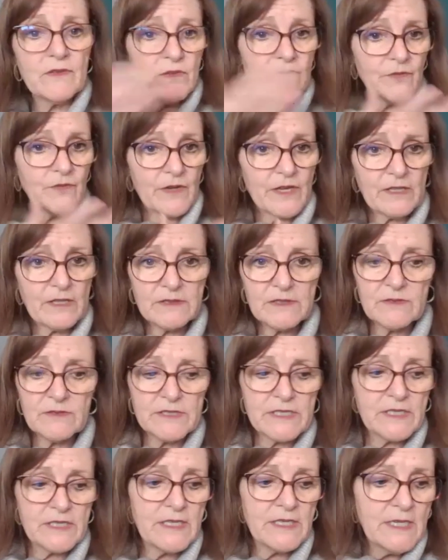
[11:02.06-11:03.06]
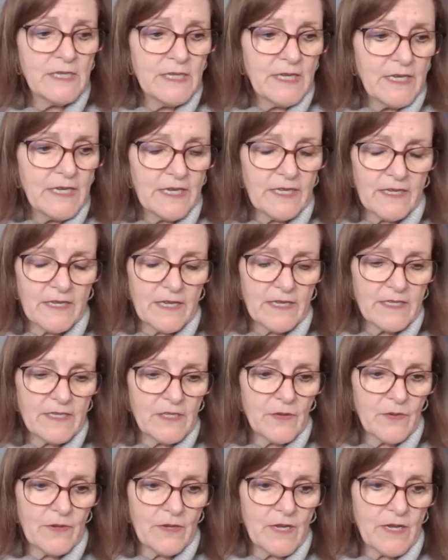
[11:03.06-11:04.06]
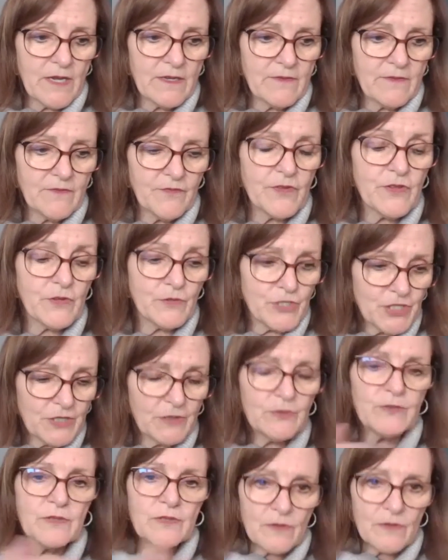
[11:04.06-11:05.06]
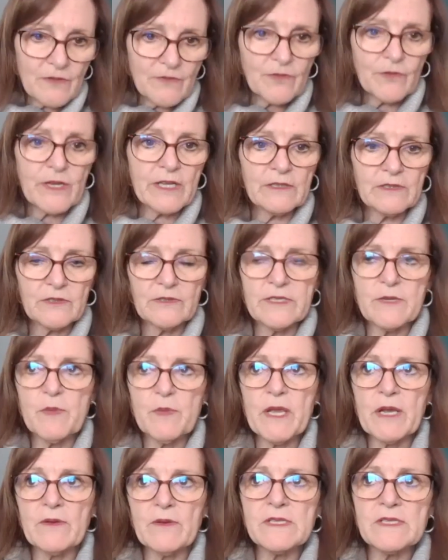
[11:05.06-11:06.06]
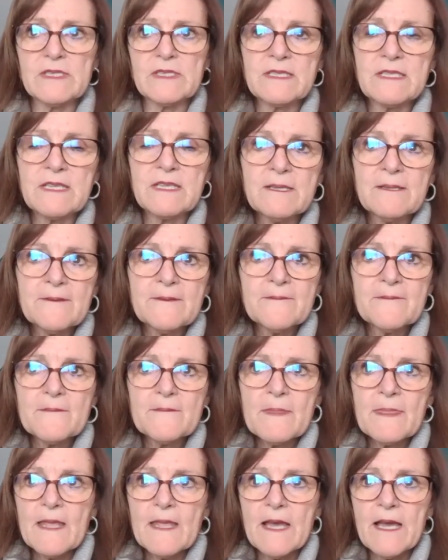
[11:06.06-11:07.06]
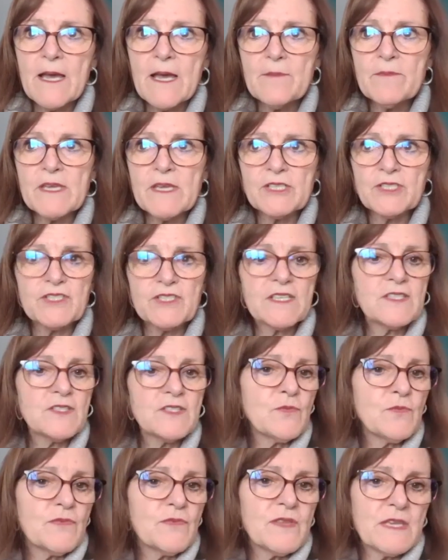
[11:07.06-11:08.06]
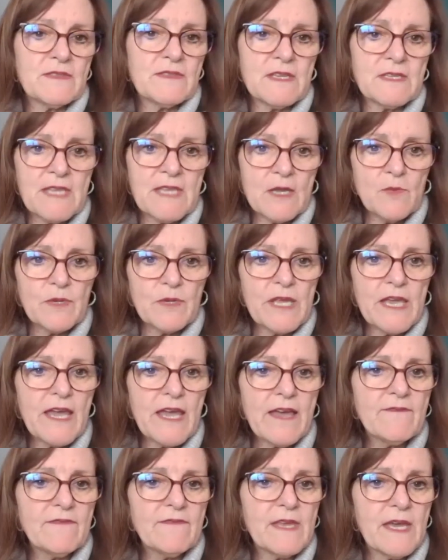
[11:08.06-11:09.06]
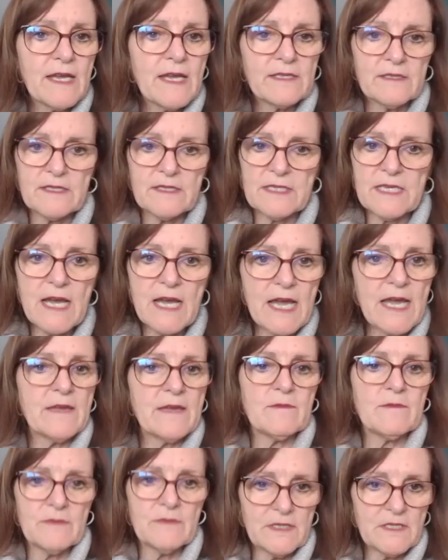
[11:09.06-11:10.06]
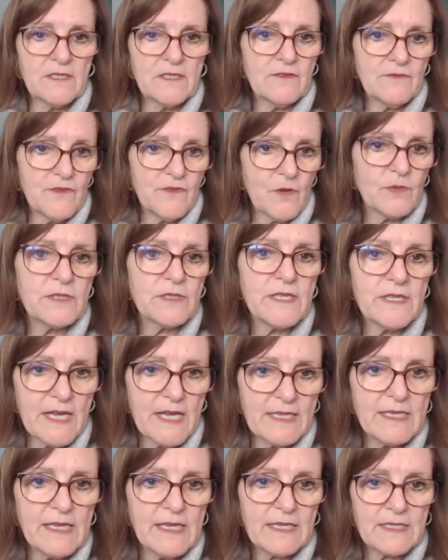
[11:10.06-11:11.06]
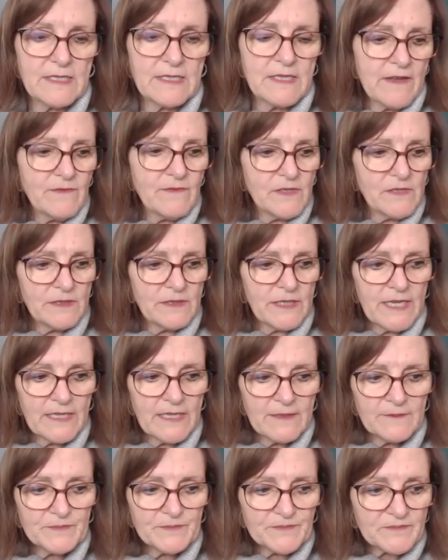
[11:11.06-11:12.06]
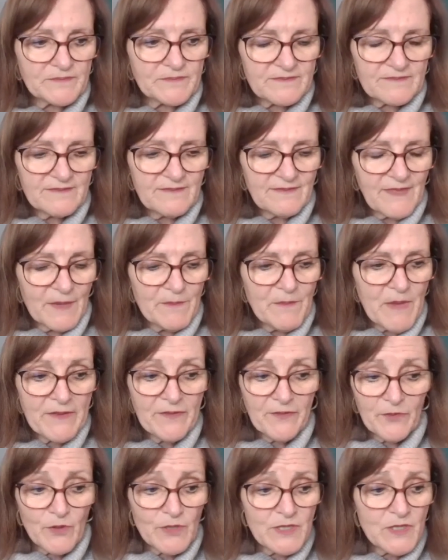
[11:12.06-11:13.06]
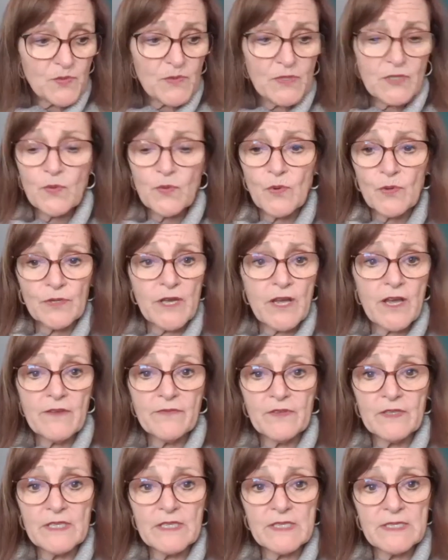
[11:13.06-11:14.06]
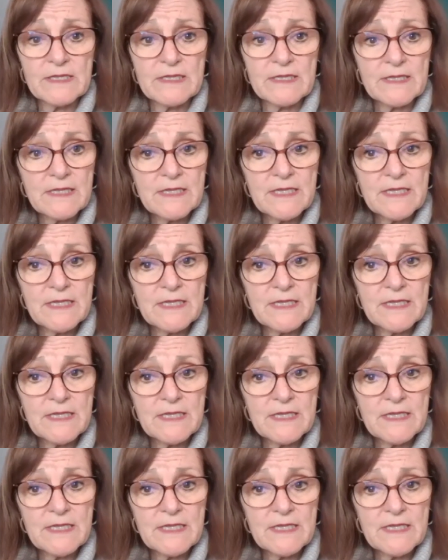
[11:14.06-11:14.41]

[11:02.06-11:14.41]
for elderly, for their children or for elderly parents, they just don't think that they would have that time to devote to that next level. And my first retort often is,